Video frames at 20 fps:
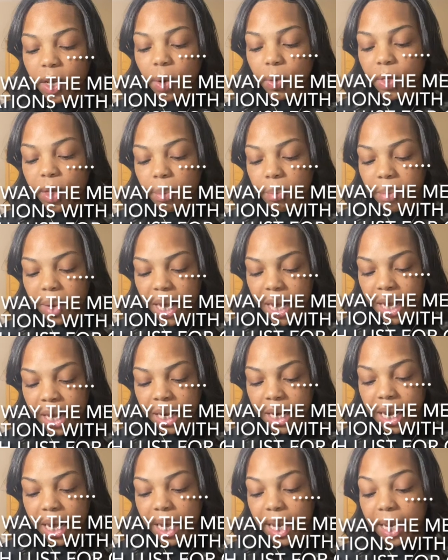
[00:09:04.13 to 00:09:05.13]
the
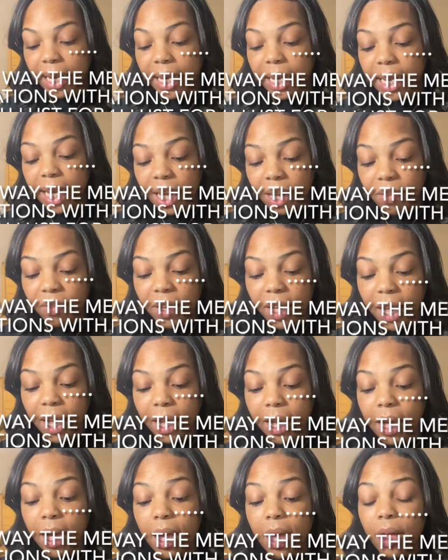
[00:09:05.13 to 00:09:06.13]
men,
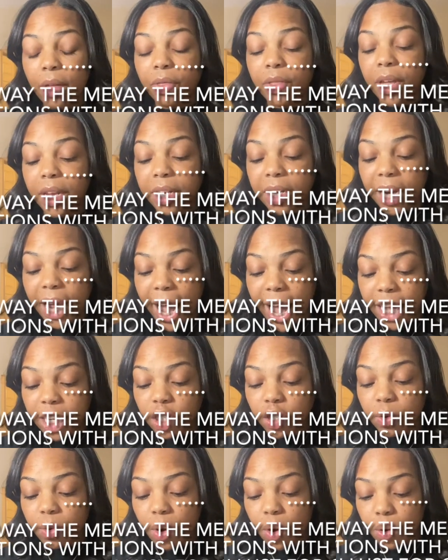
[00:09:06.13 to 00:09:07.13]
leaving the
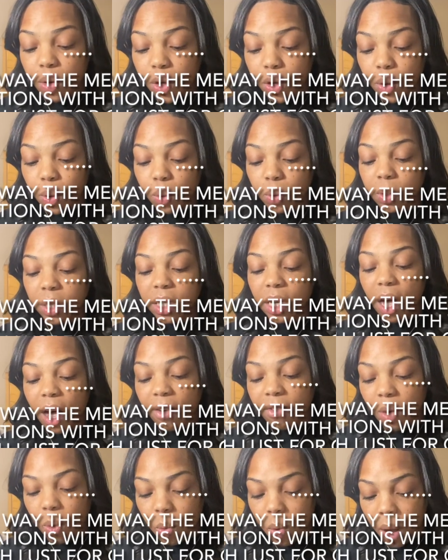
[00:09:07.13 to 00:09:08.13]
natural use of
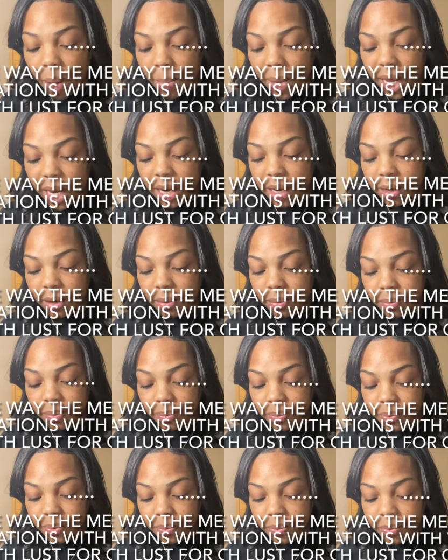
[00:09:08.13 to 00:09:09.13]
a woman,
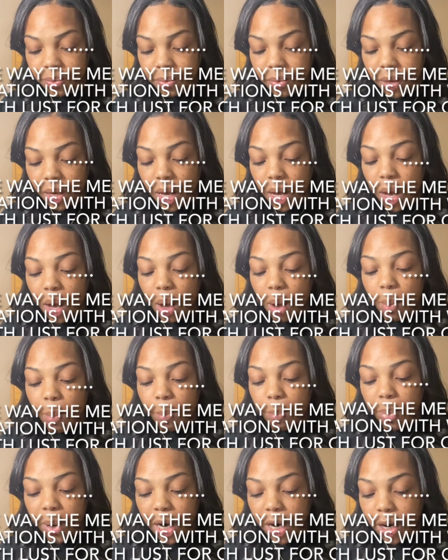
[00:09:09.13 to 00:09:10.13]

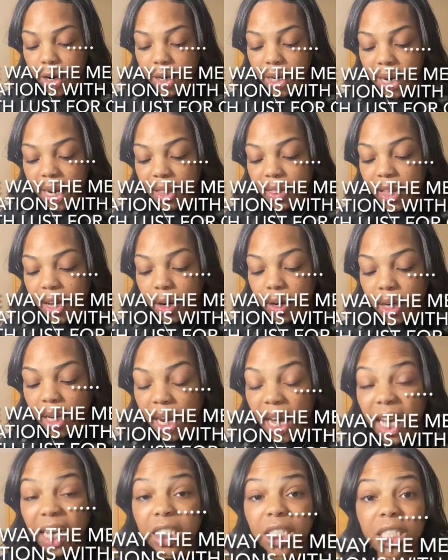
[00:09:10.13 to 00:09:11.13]
burned in their
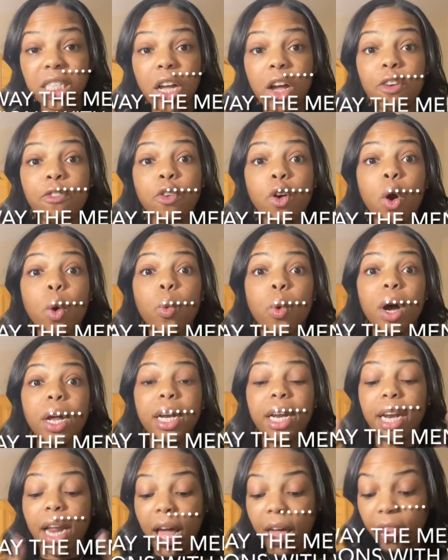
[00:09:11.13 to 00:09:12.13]
lust for one
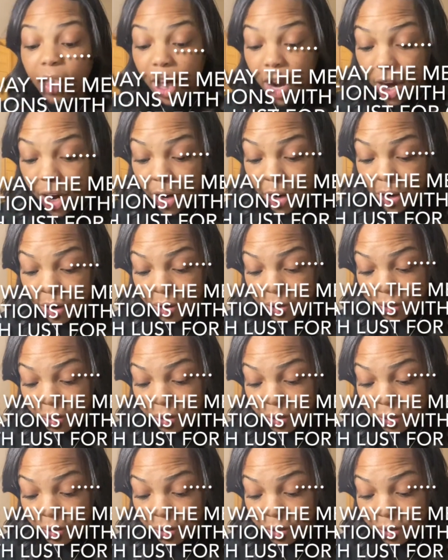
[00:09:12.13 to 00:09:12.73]
another.